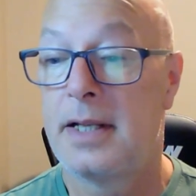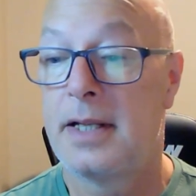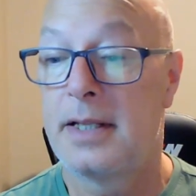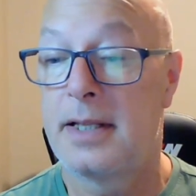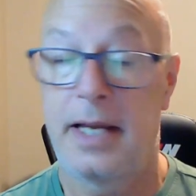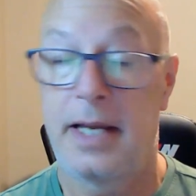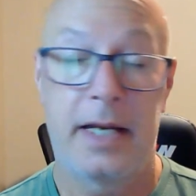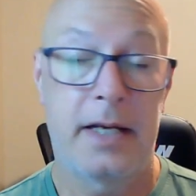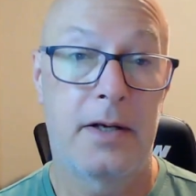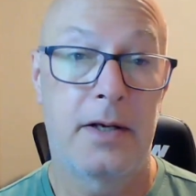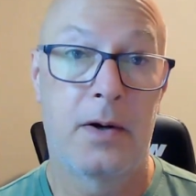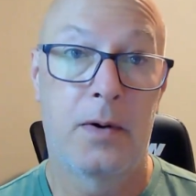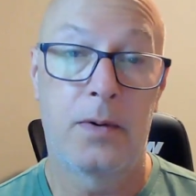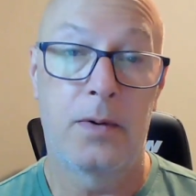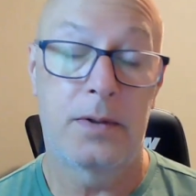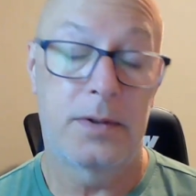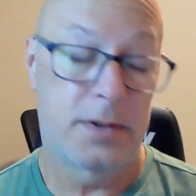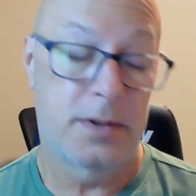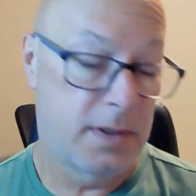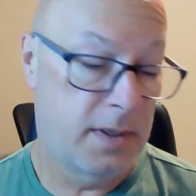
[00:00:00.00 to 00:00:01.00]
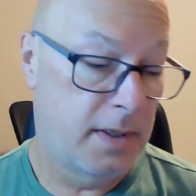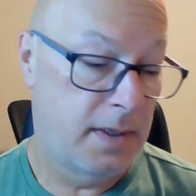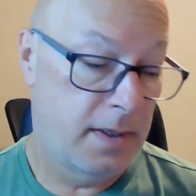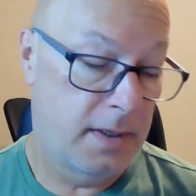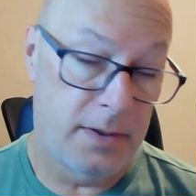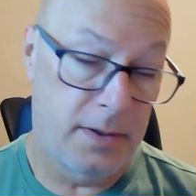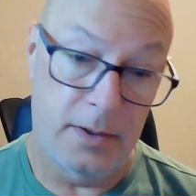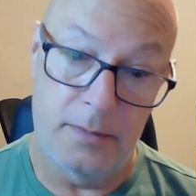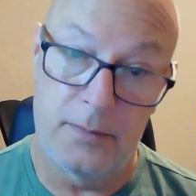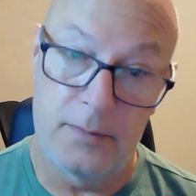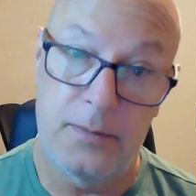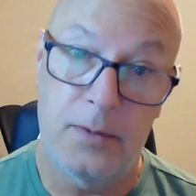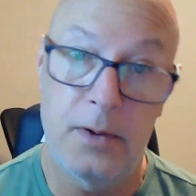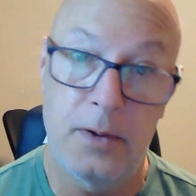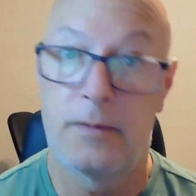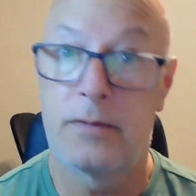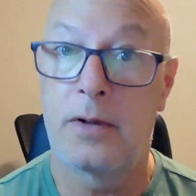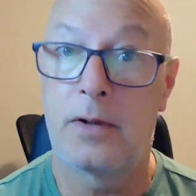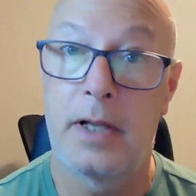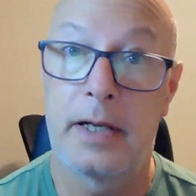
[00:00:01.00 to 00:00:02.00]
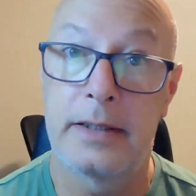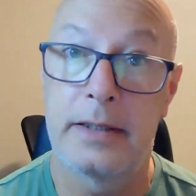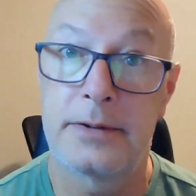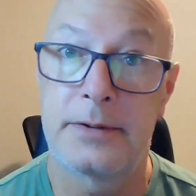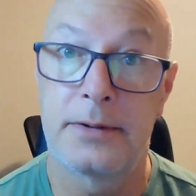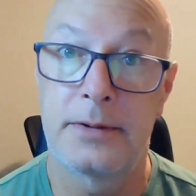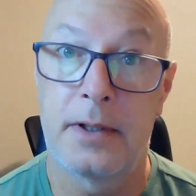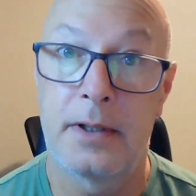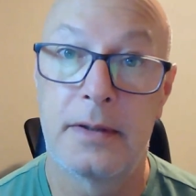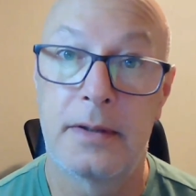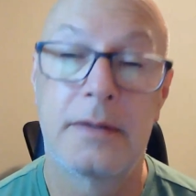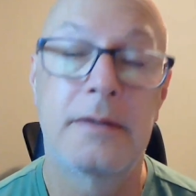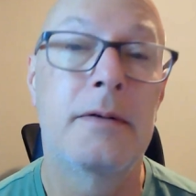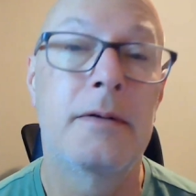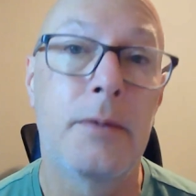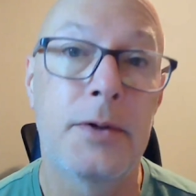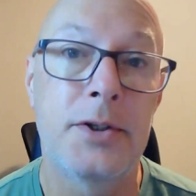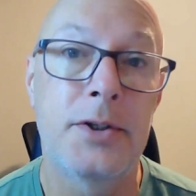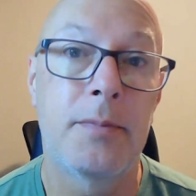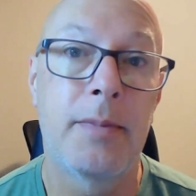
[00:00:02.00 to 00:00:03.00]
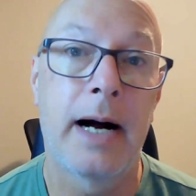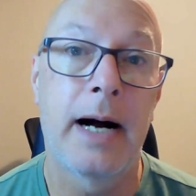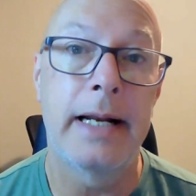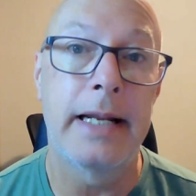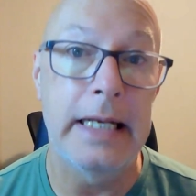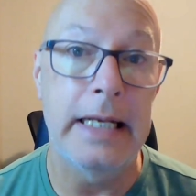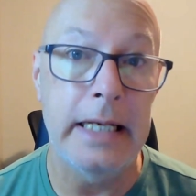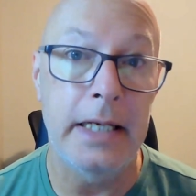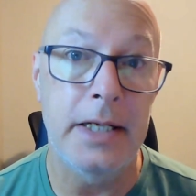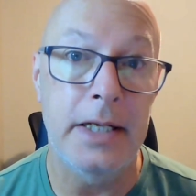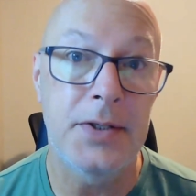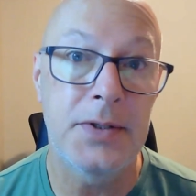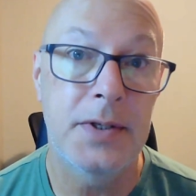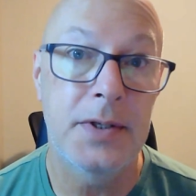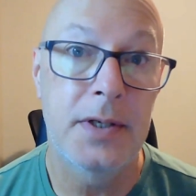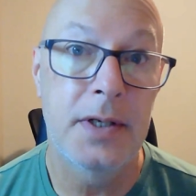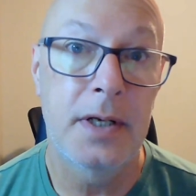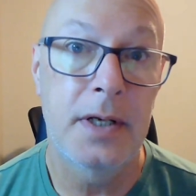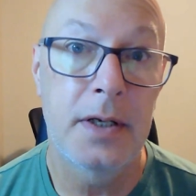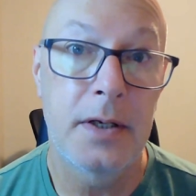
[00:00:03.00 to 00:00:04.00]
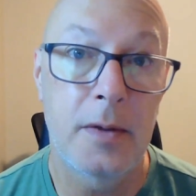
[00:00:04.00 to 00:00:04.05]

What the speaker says: The egg yolks are full of cholesterol, which your body needs.